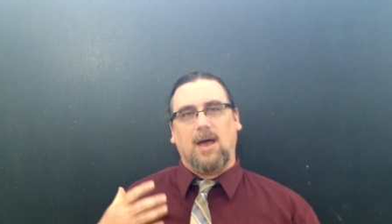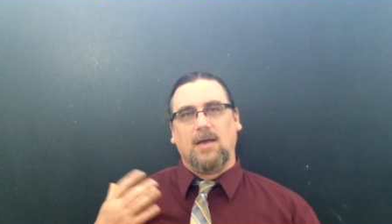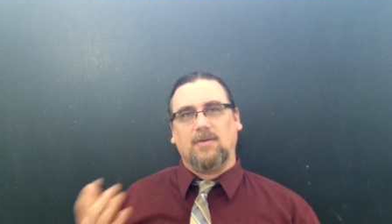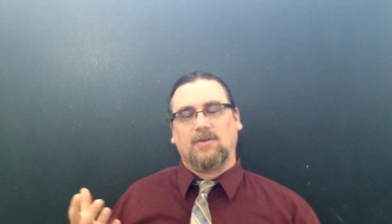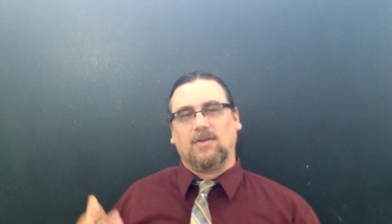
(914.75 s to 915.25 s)

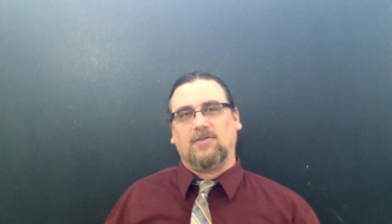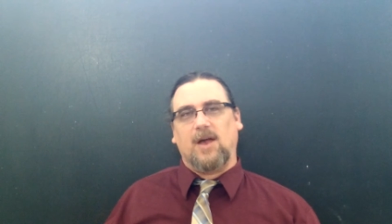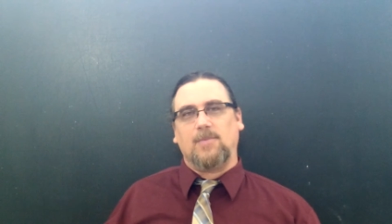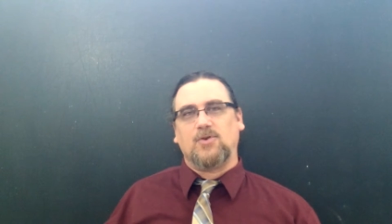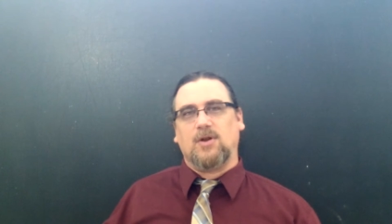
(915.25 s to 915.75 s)
His
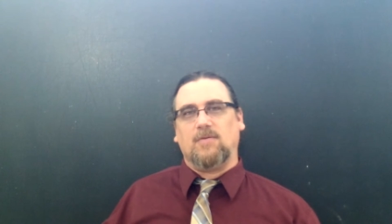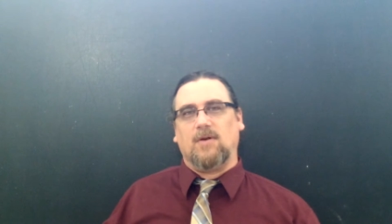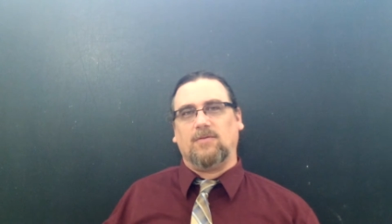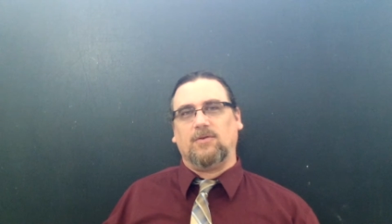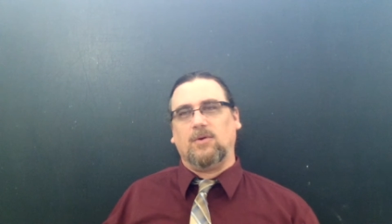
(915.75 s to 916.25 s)
conception
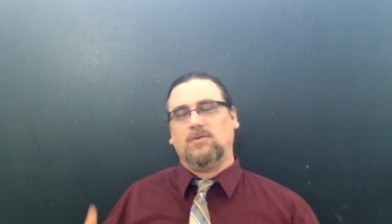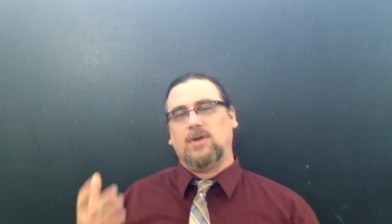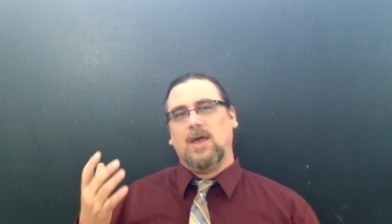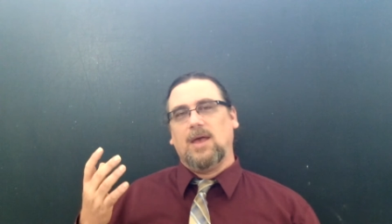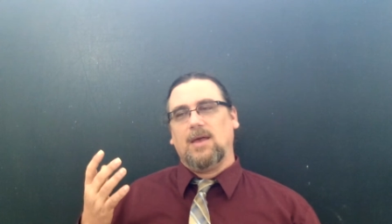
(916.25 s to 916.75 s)
of
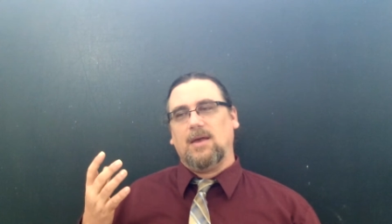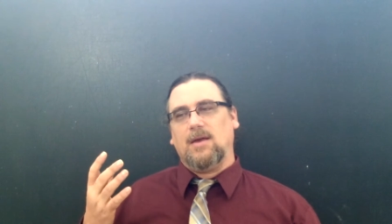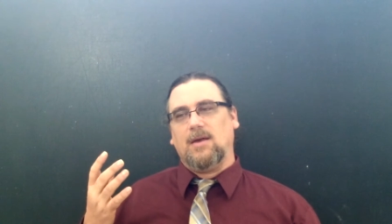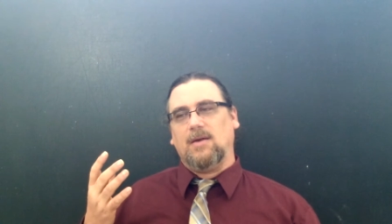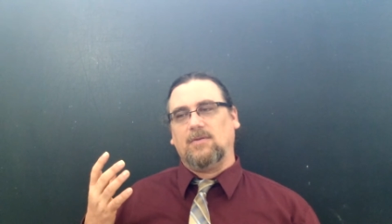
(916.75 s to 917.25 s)
Zeus
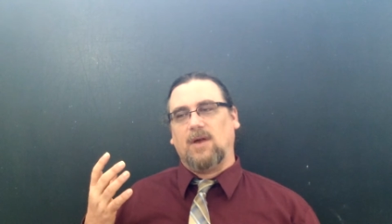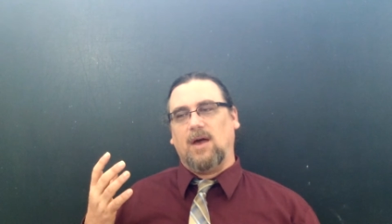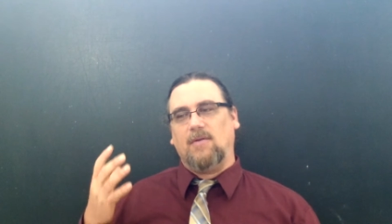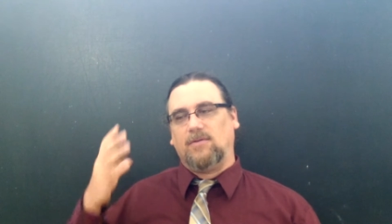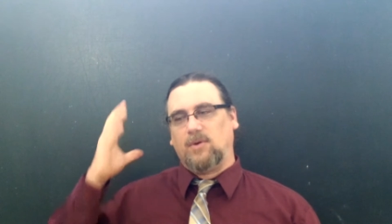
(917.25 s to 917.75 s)
is
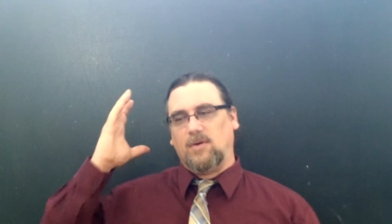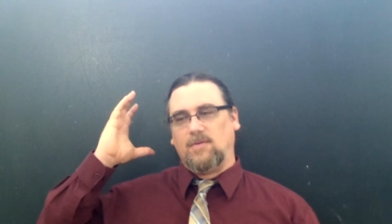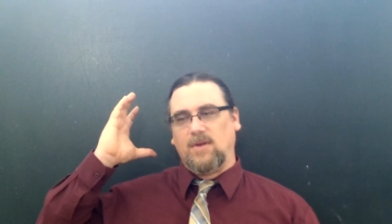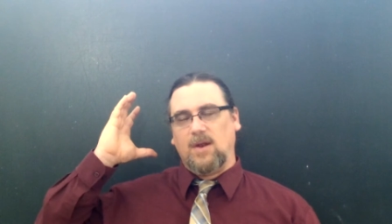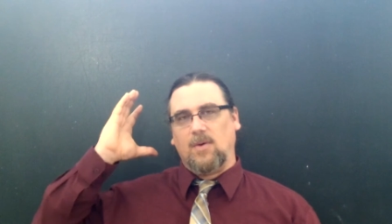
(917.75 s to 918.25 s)
of sort
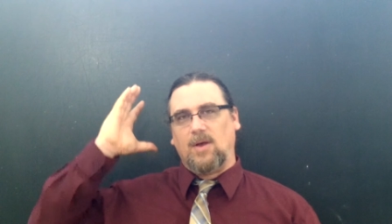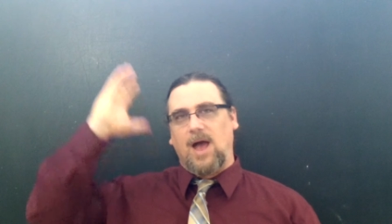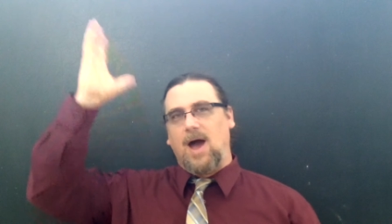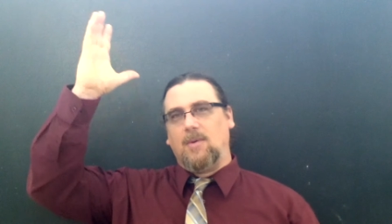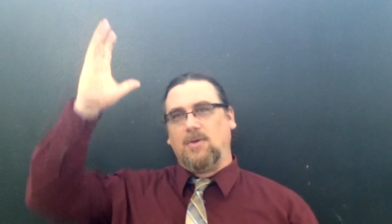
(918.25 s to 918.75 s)
of,
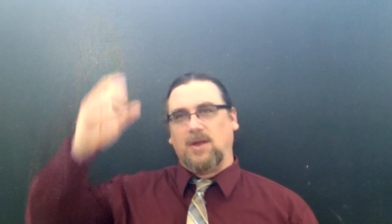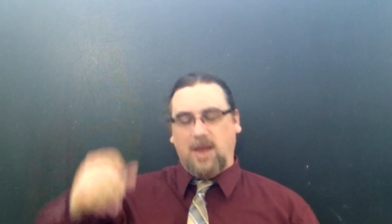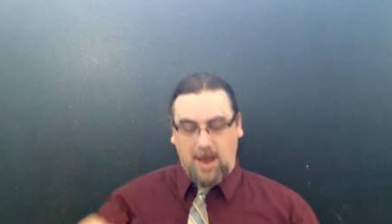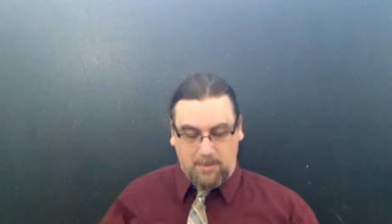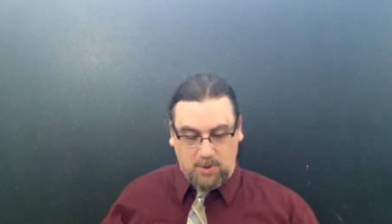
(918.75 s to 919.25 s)
God with a
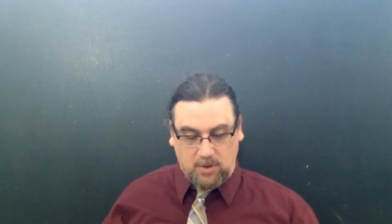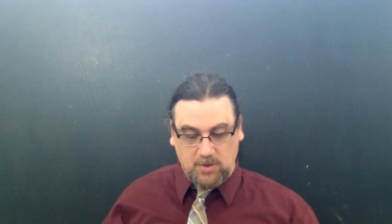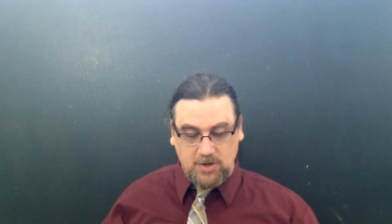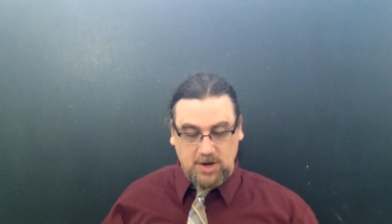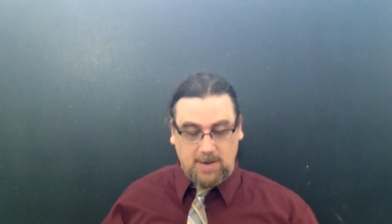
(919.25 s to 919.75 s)
capital
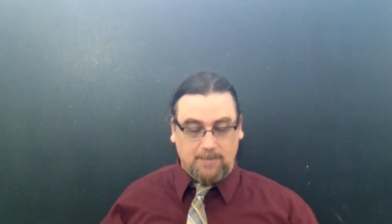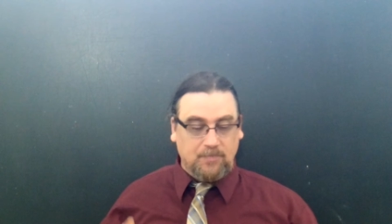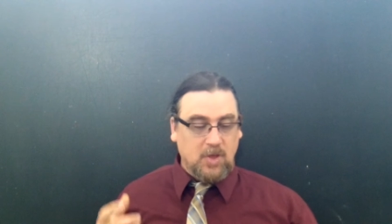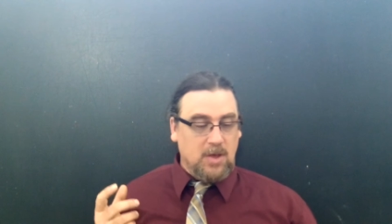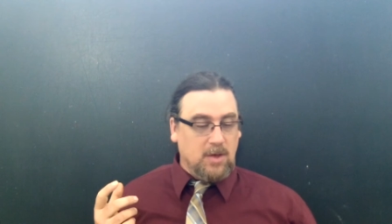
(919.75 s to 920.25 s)
G.
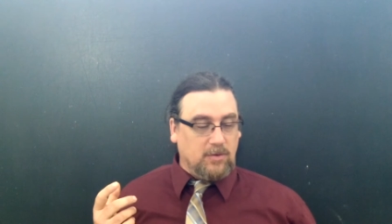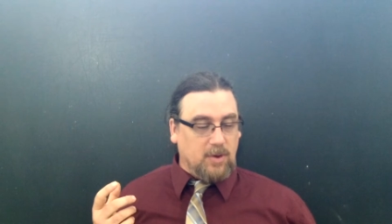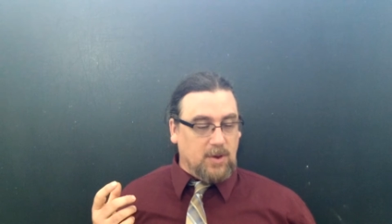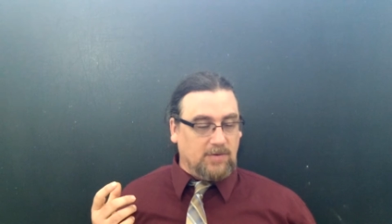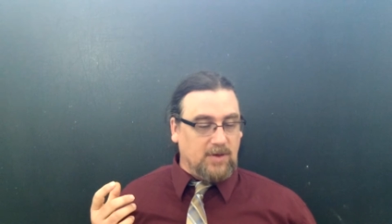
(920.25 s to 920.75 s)

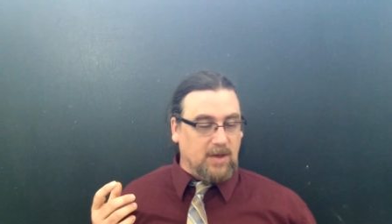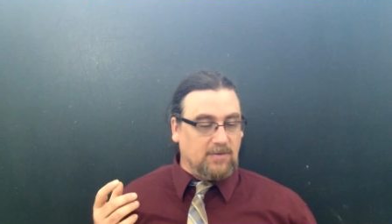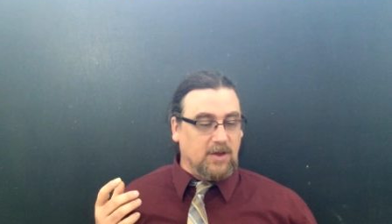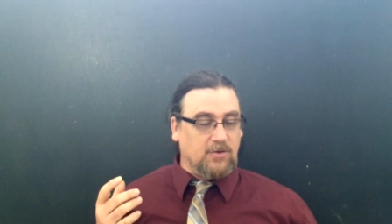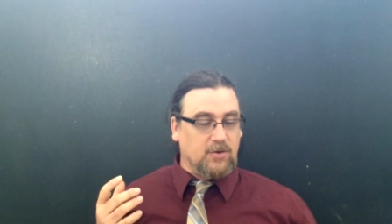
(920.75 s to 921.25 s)
So he
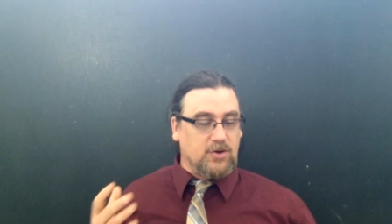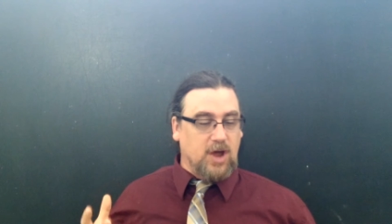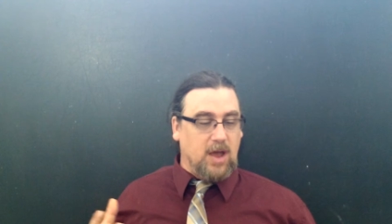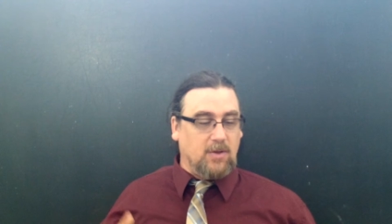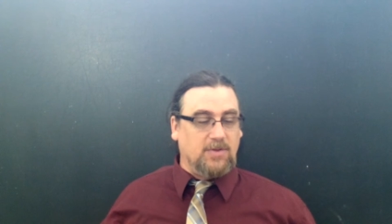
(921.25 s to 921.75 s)
says, is your
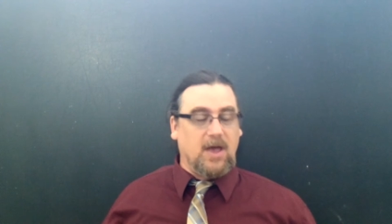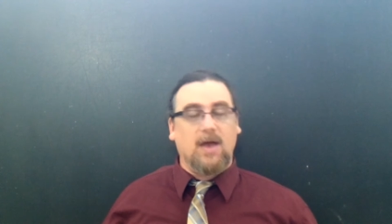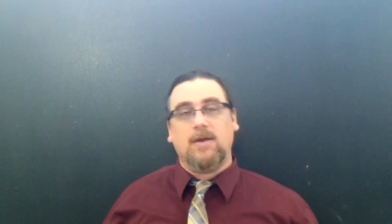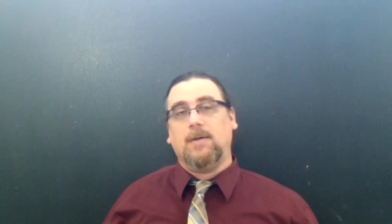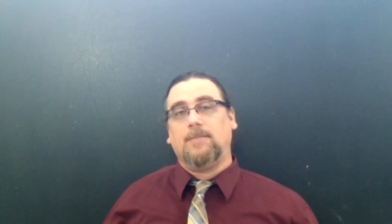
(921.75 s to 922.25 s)
child
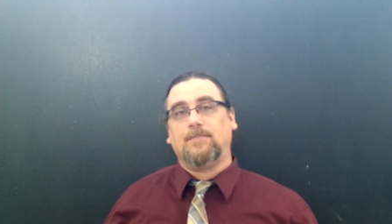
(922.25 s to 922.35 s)
dead?